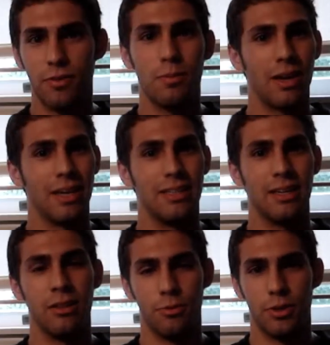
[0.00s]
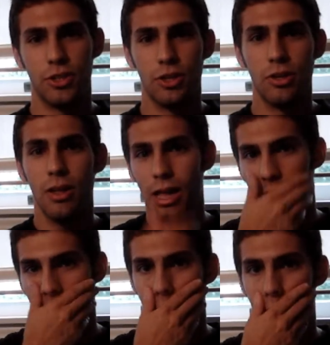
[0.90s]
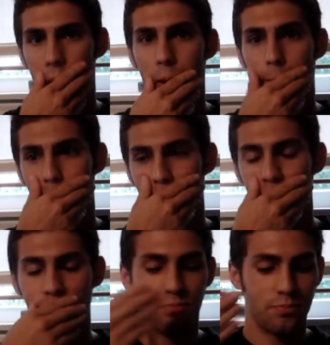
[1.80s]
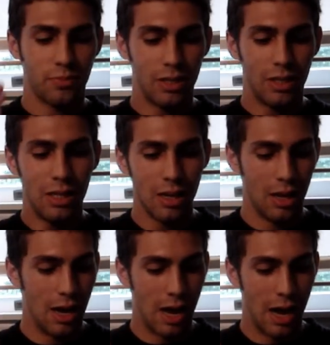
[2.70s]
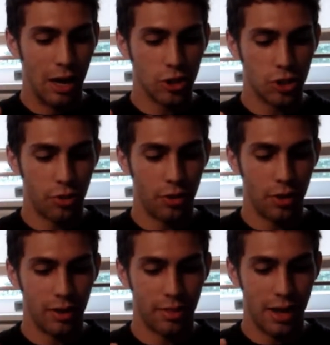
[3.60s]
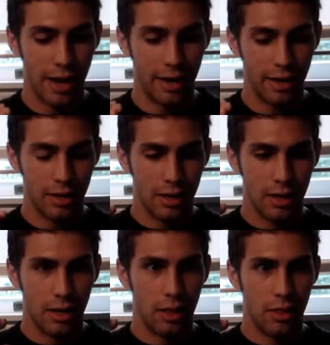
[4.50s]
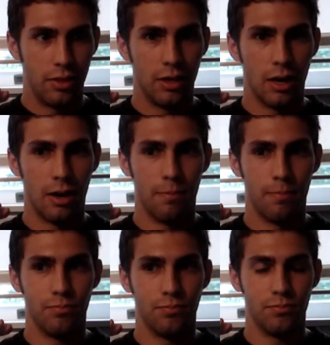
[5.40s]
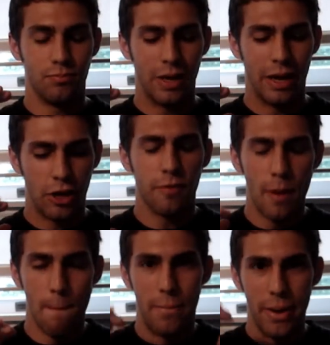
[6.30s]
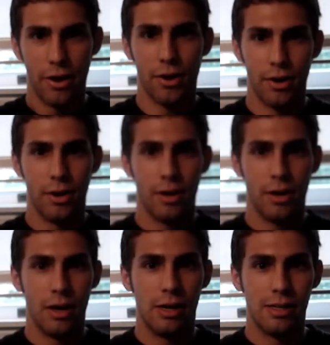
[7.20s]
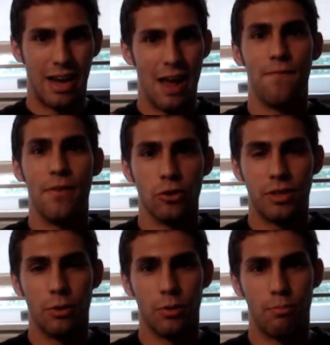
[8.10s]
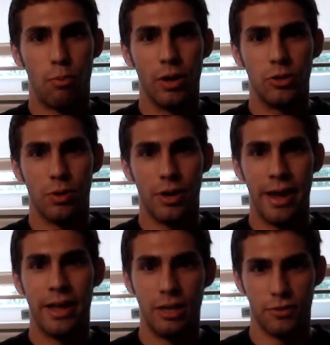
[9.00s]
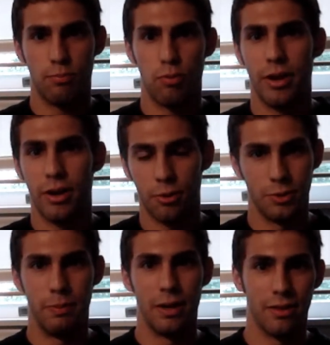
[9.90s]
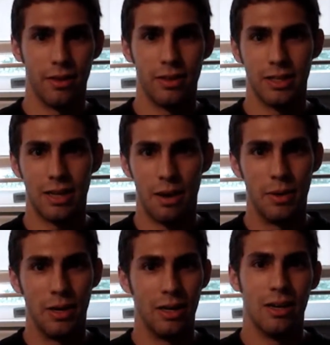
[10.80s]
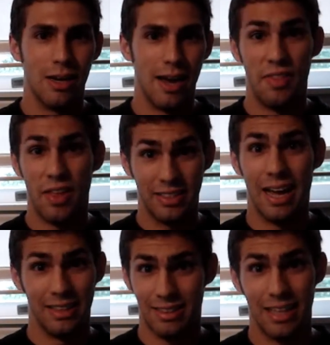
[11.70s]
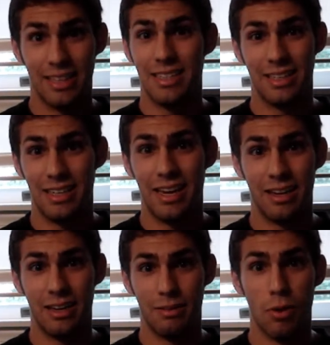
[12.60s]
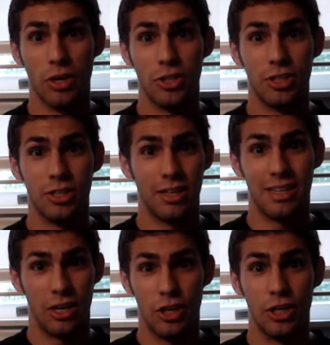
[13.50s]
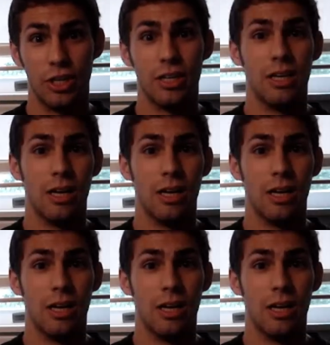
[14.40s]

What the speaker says: the film like I did in the original. I also think that it could have been bigger. Like, I felt there were points where Alien vs. Predator was bigger than this. I mean, and that's not saying much. That's not good.